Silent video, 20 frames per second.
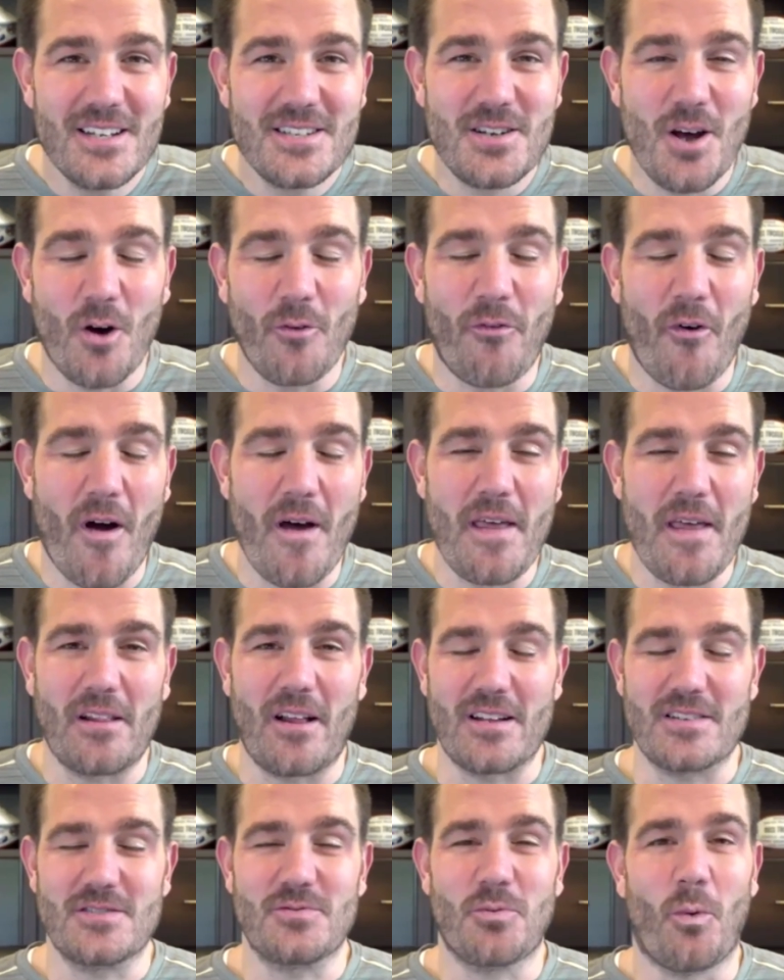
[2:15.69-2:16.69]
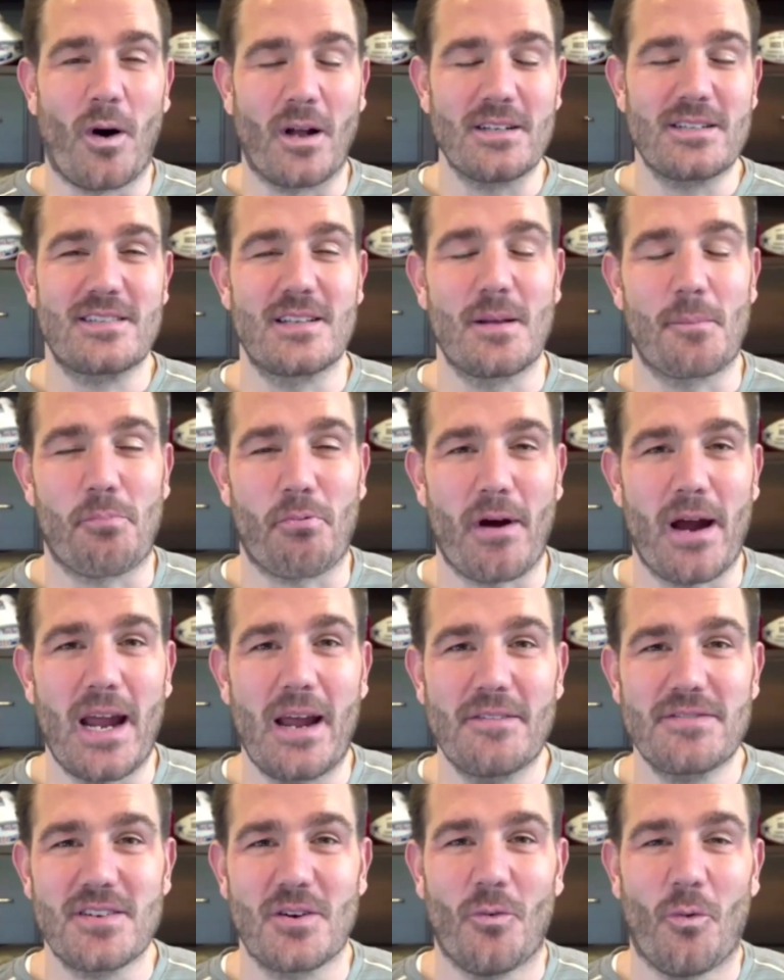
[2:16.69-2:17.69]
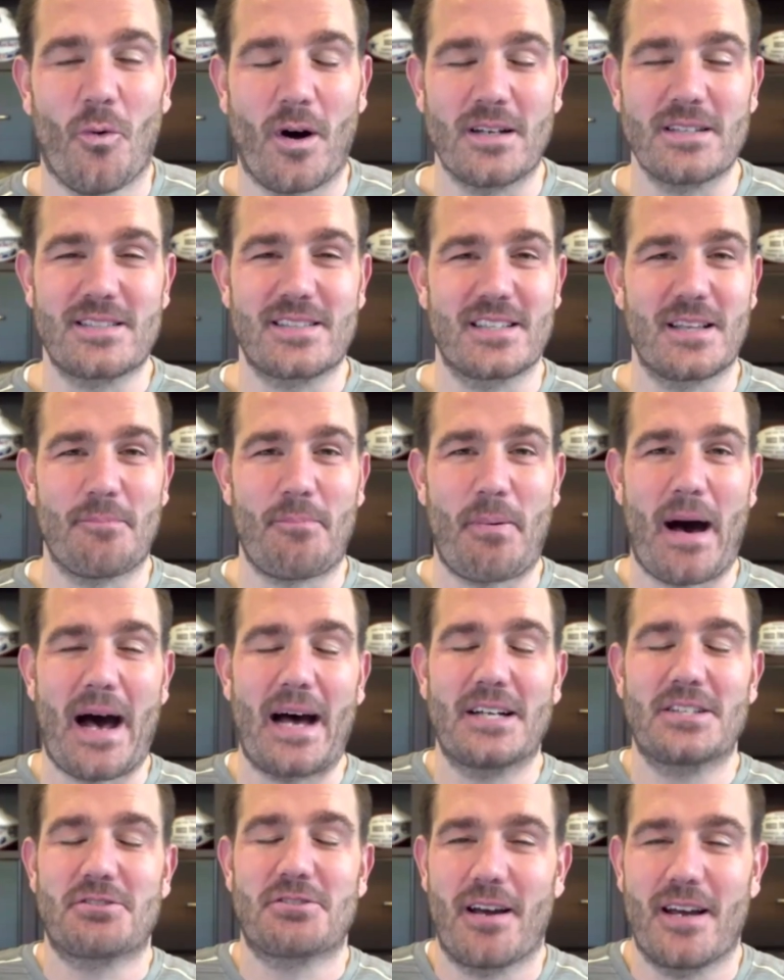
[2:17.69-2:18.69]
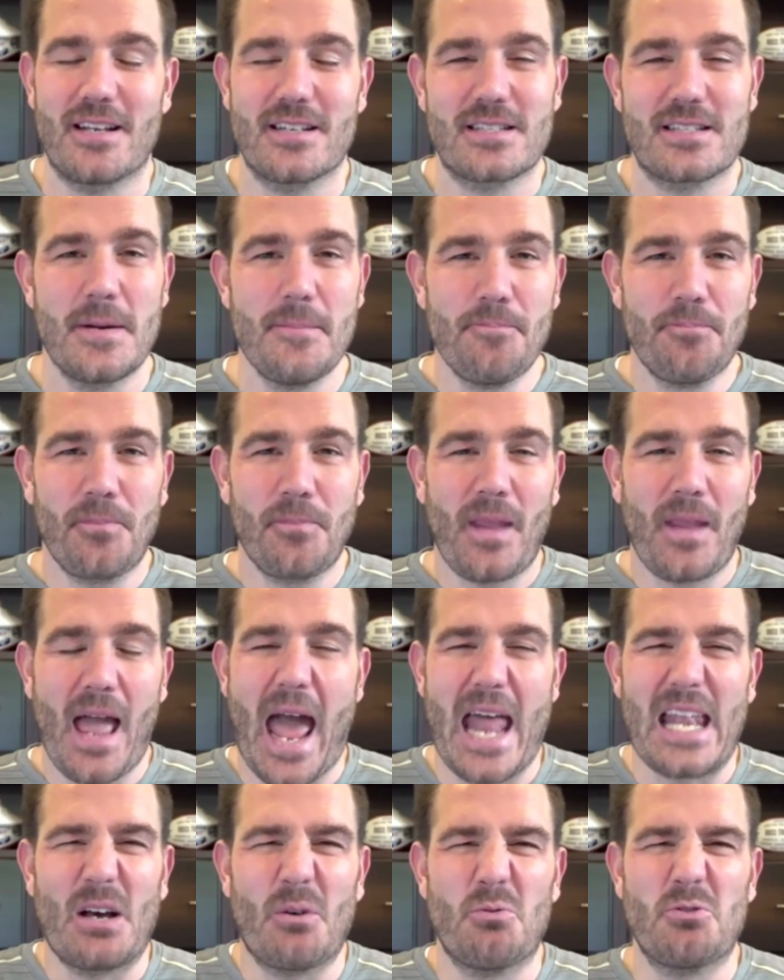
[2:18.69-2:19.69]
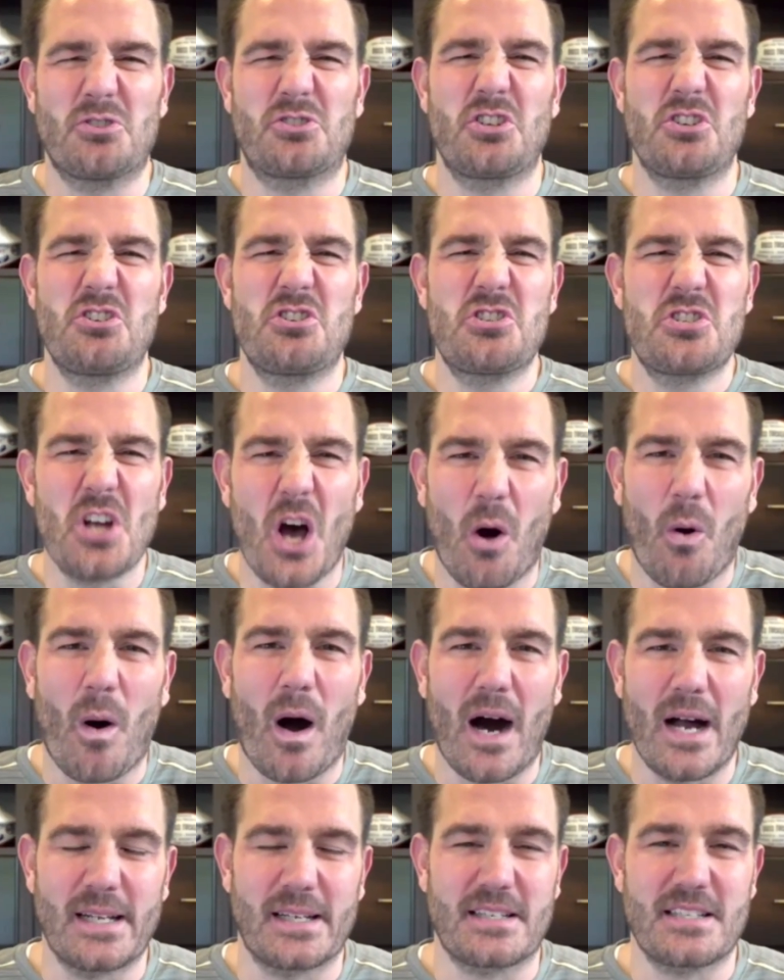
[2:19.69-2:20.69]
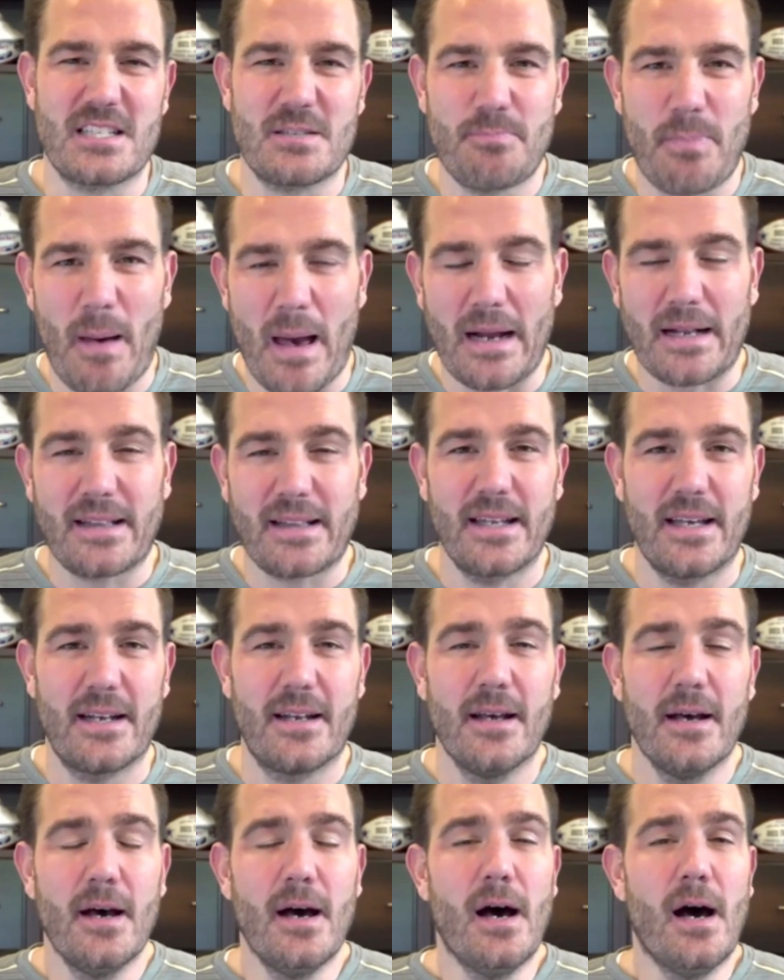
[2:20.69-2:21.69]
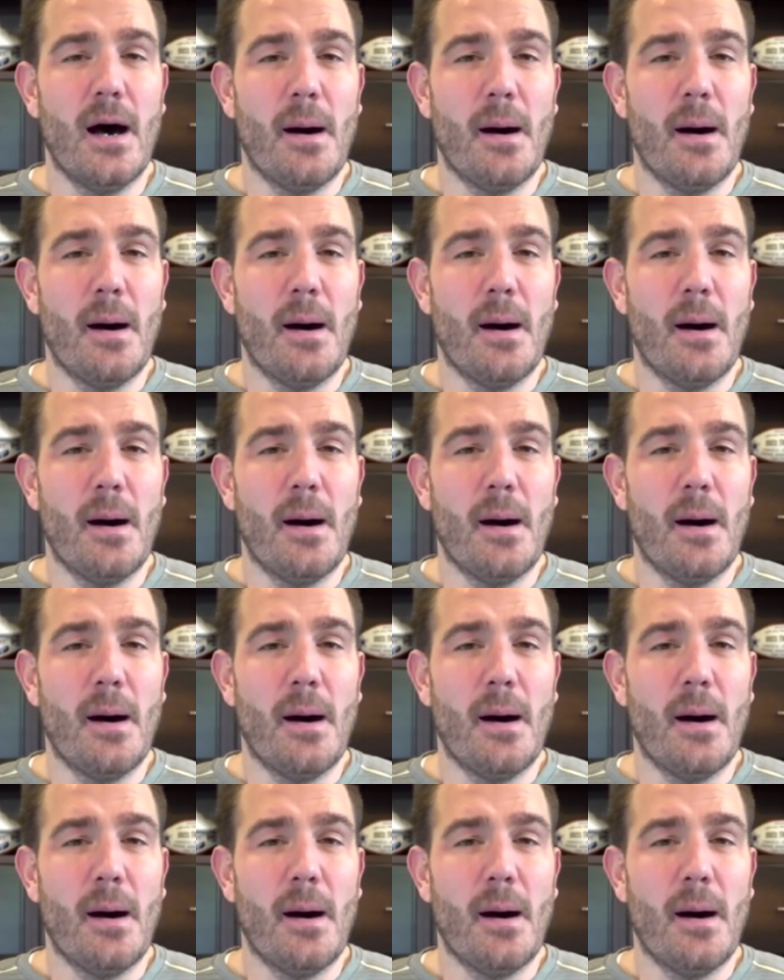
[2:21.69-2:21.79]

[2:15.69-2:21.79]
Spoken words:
So far, they lost once to the Braves and once to the Padres, and it was just so unexpected.